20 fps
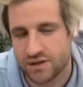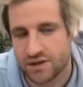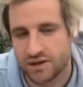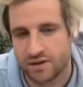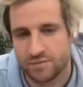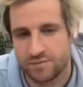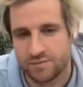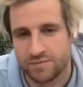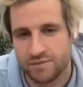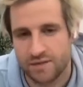
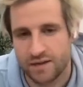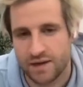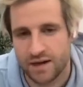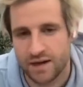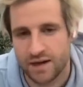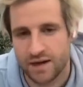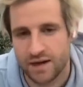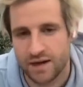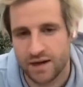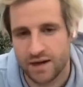
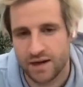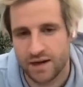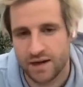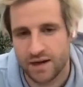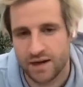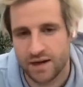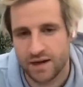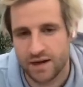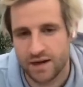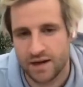and different
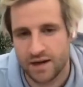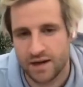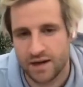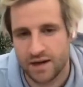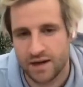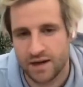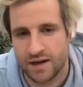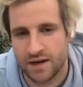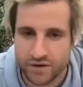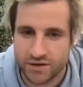levels of
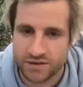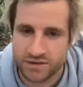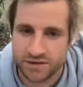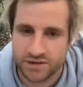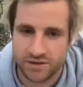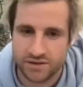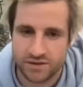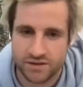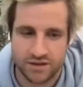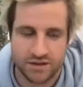
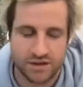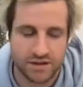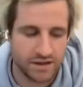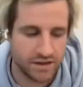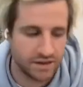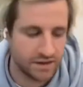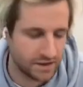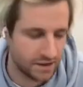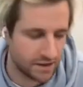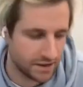seniority.
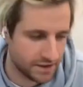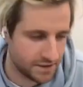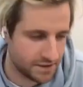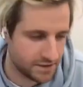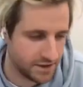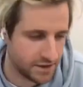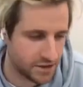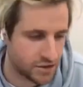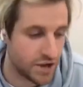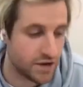I
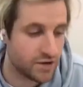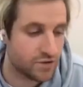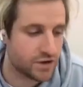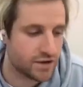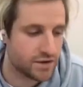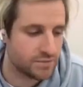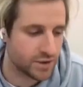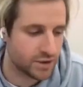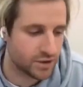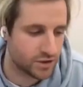think
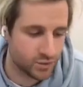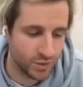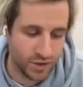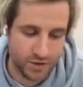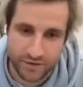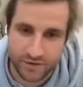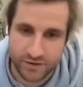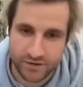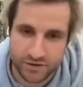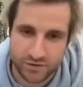generally because we're
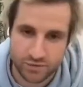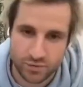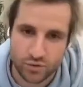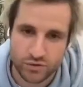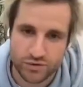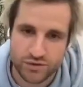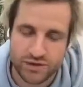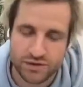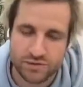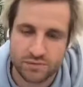a very
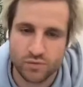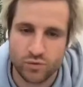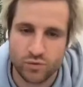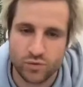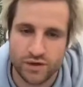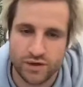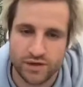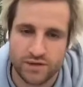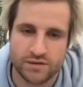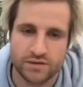small team,
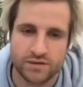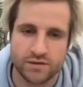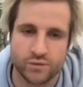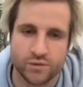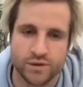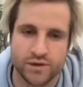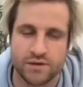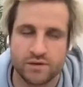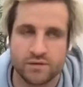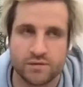
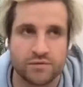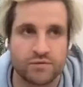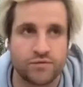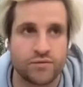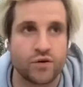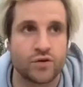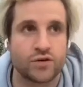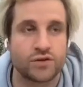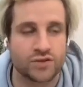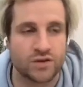we
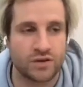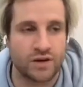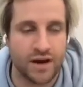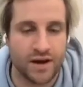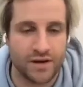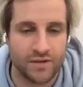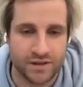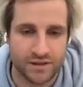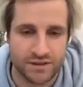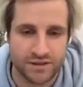focus on
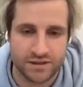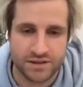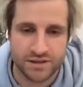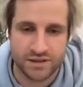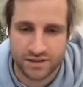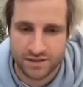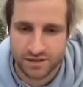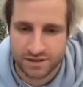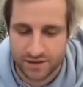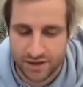hiring
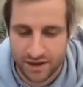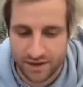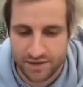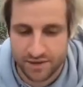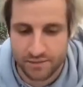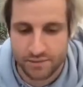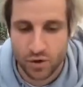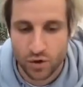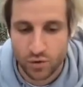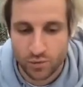seniors at
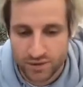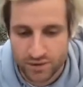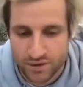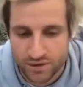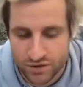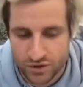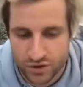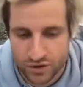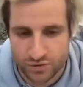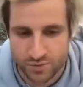the
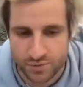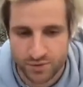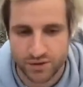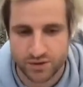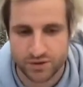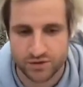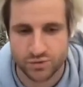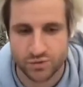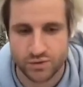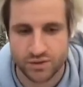moment, just
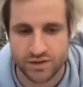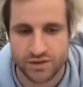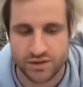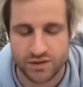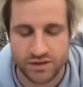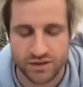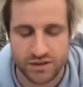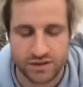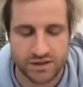because we